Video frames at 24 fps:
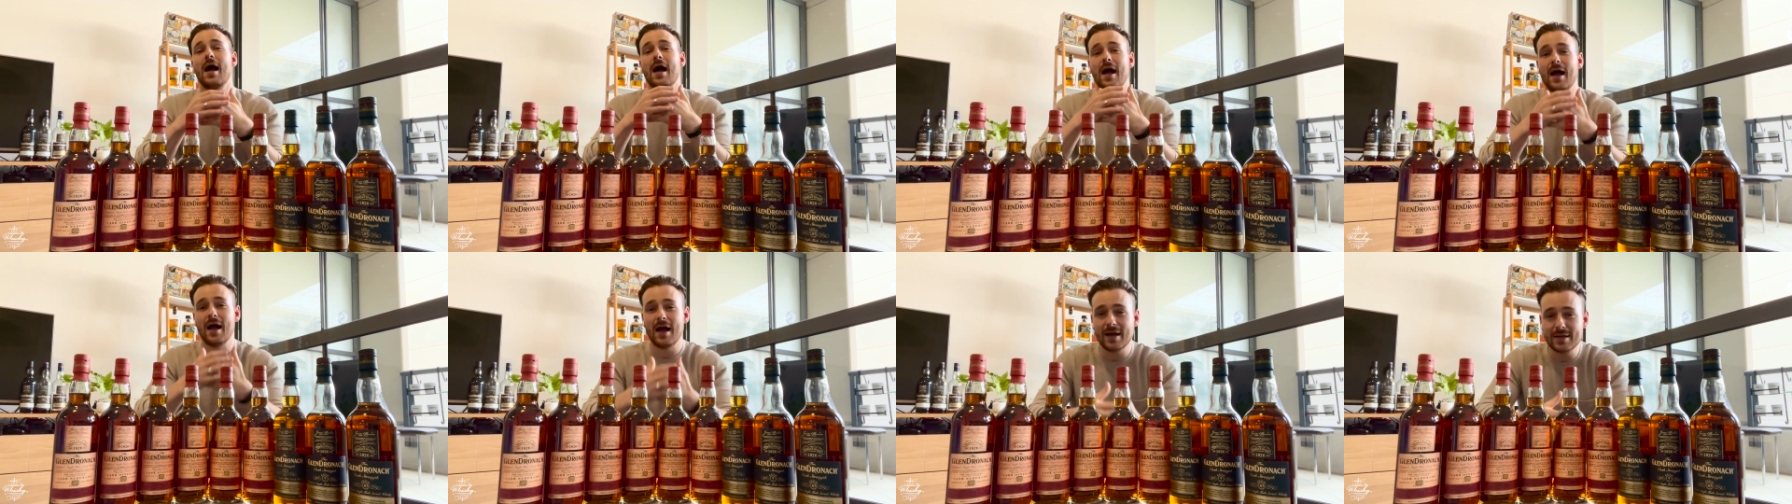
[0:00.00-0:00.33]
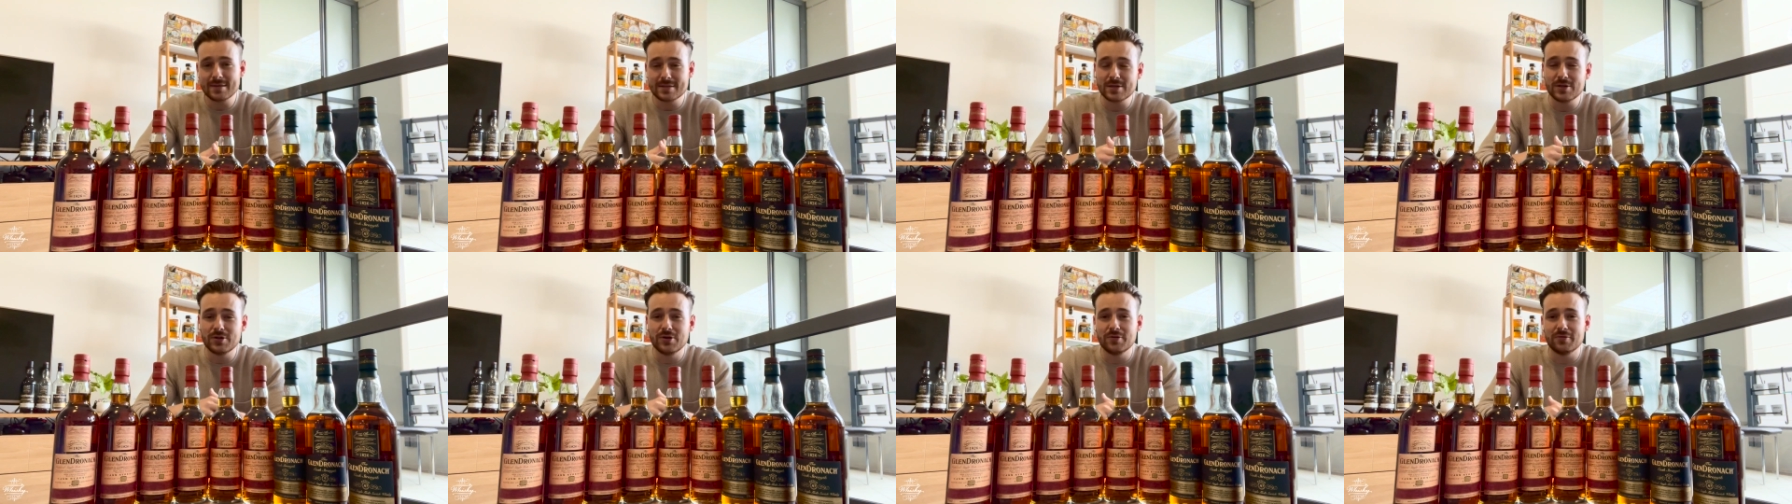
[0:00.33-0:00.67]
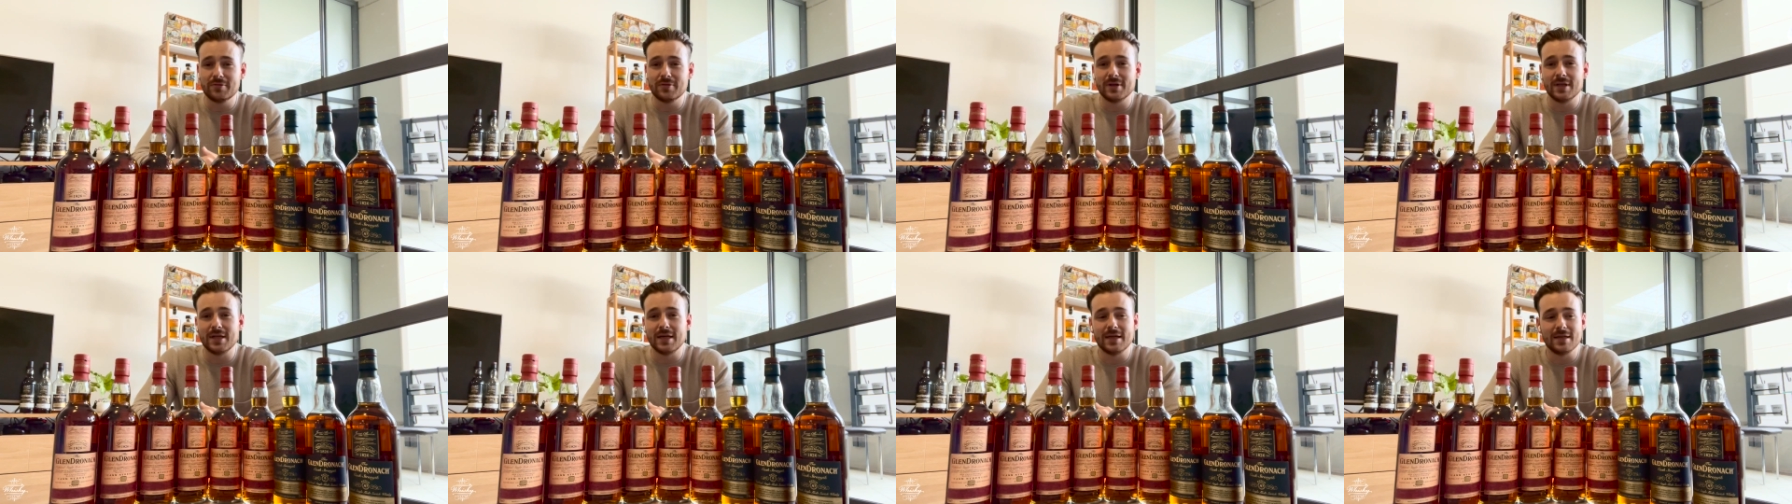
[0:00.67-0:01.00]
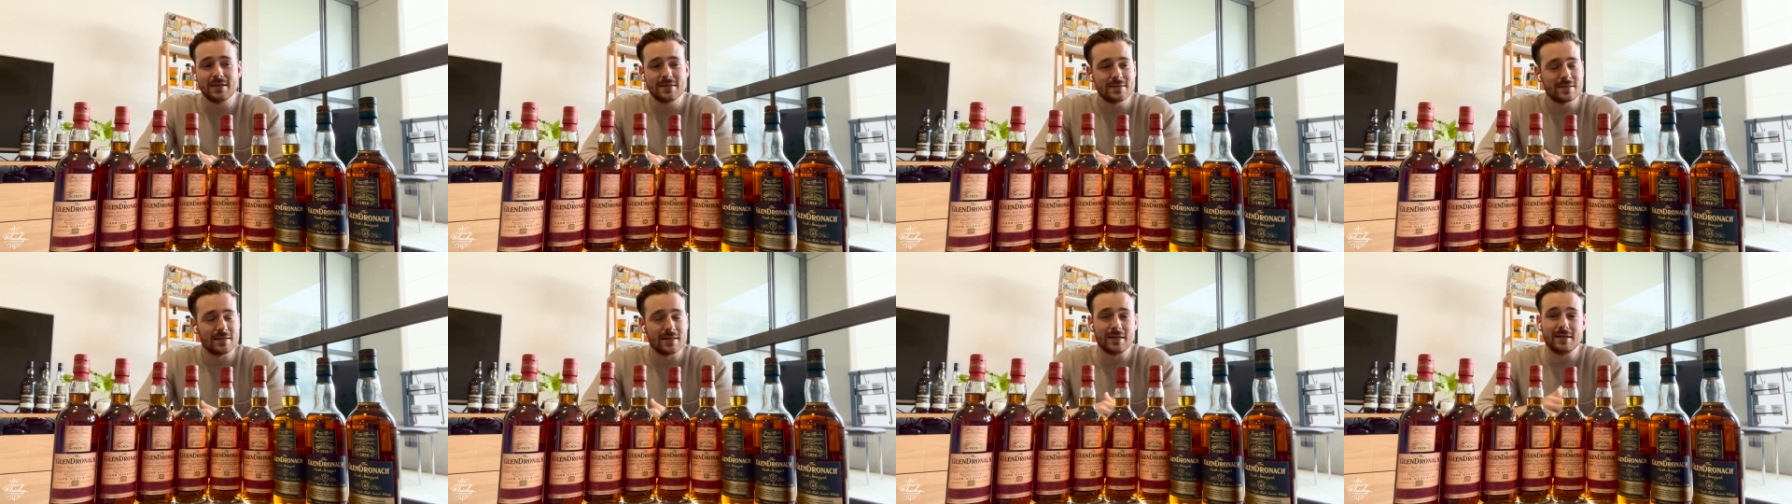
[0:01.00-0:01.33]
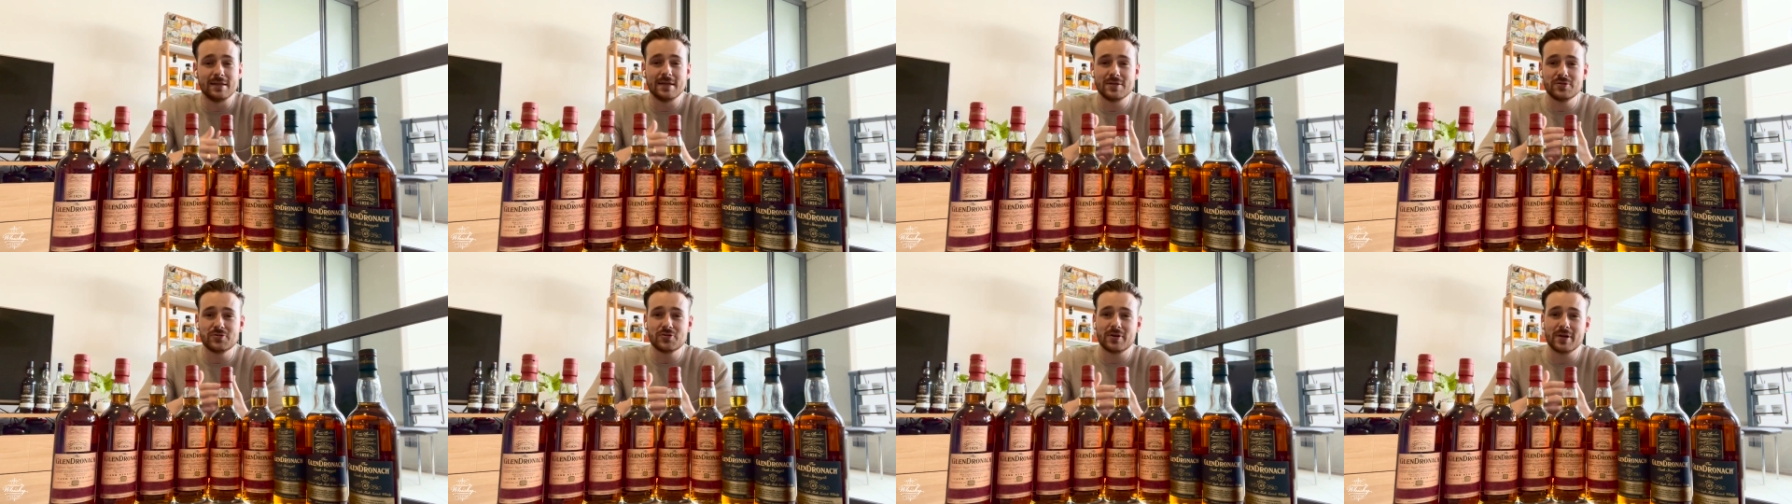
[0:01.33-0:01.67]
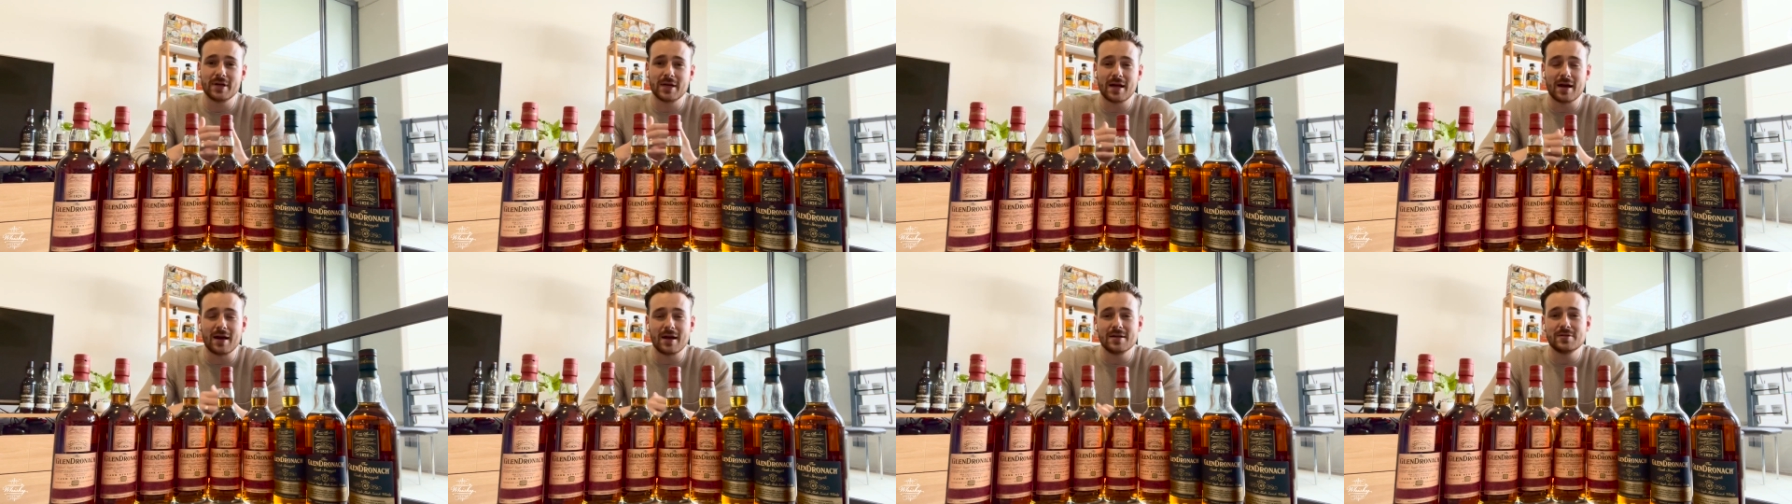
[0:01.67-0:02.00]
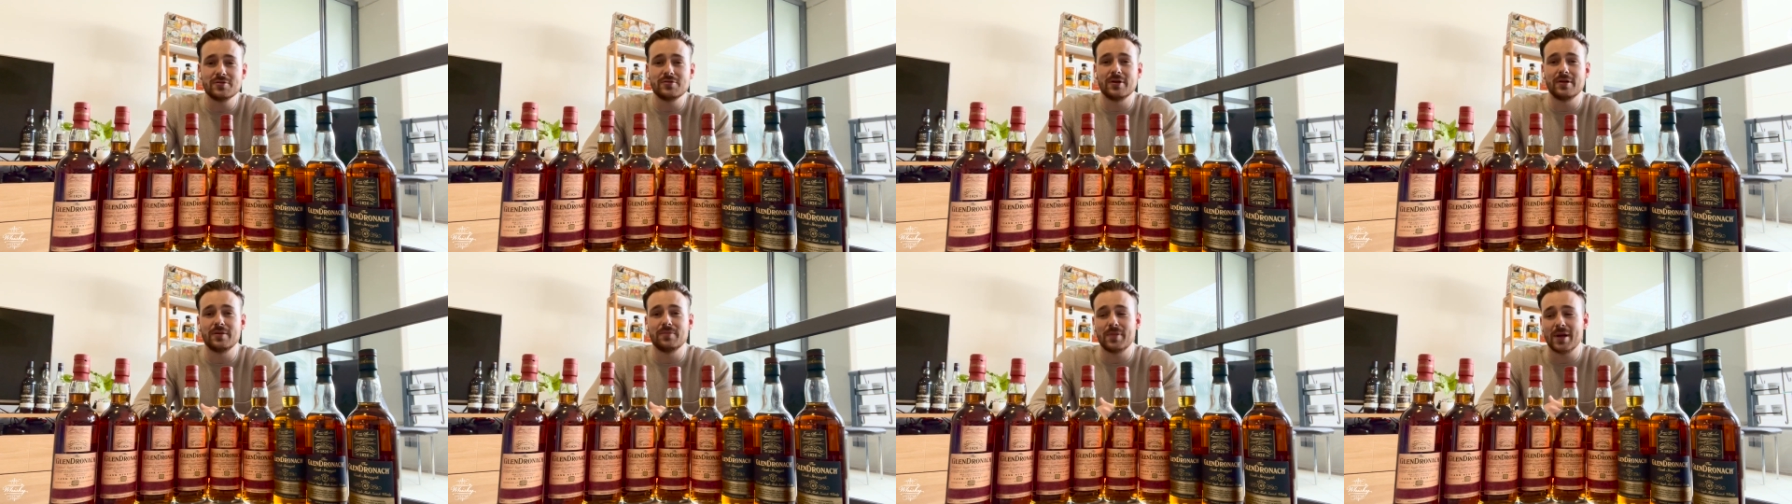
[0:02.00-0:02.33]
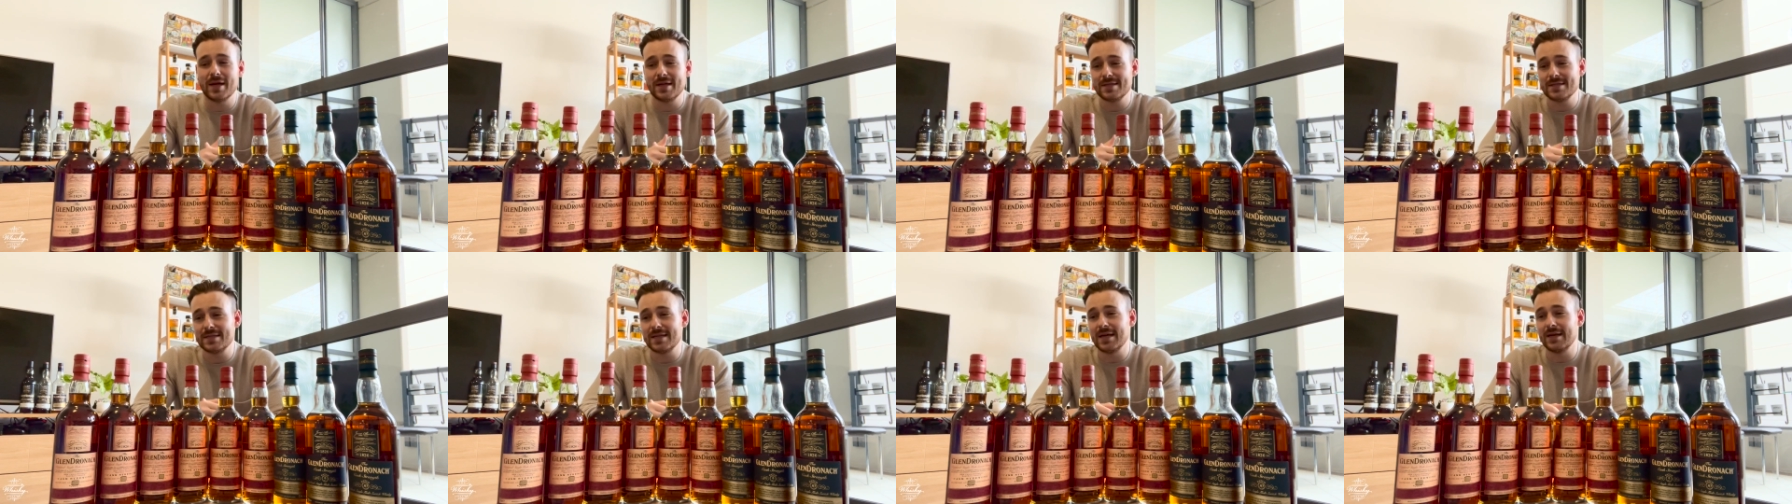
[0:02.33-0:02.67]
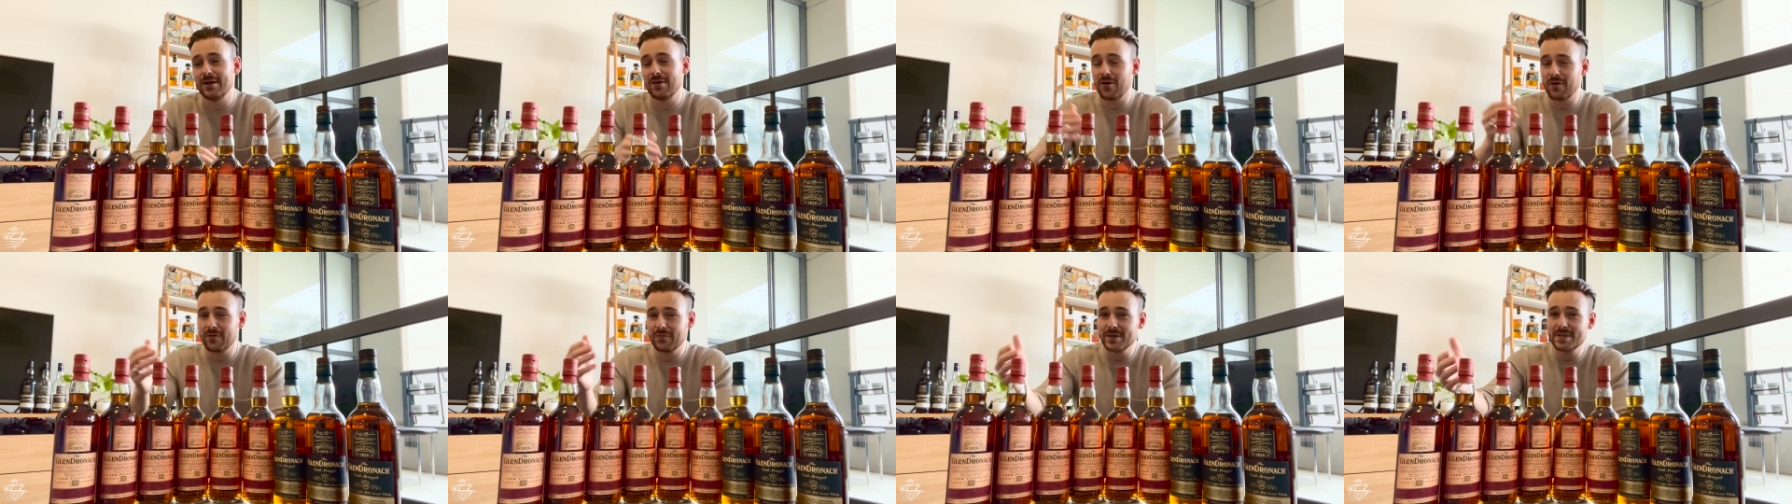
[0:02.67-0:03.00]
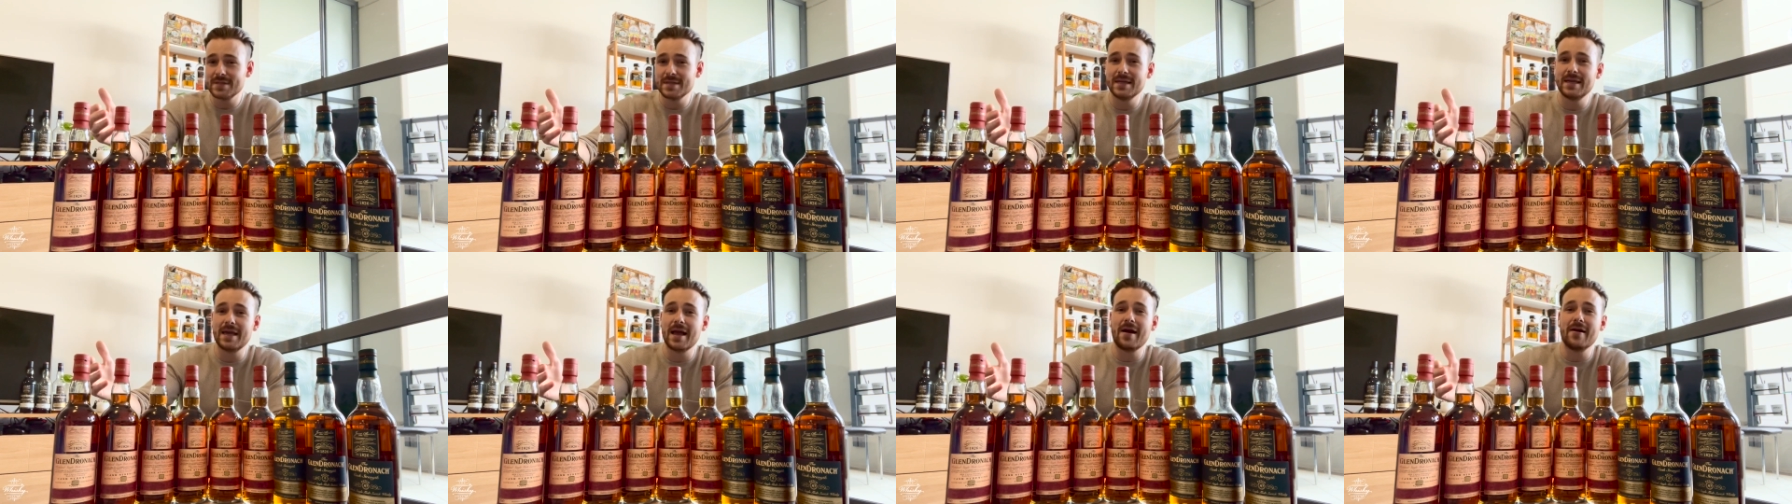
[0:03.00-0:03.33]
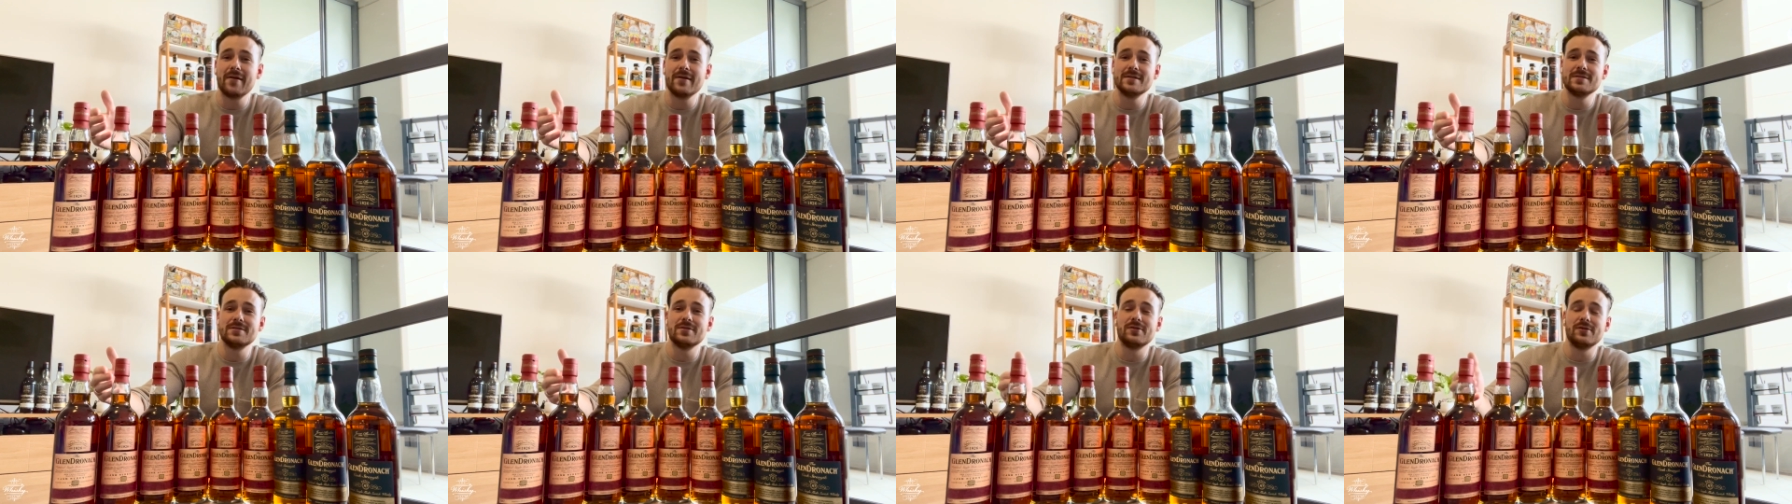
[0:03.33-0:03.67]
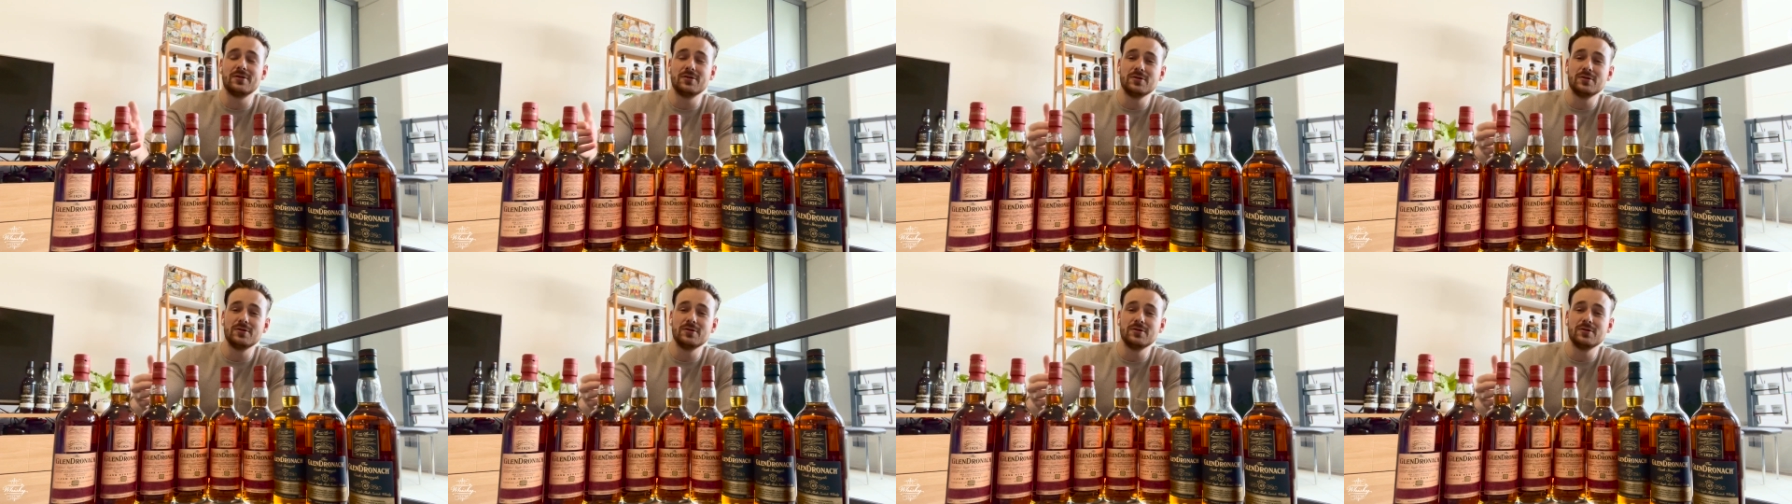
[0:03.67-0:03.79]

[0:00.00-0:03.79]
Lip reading: As a new release, the GlenDronach Cask Strength Batch 10 obviously carries on a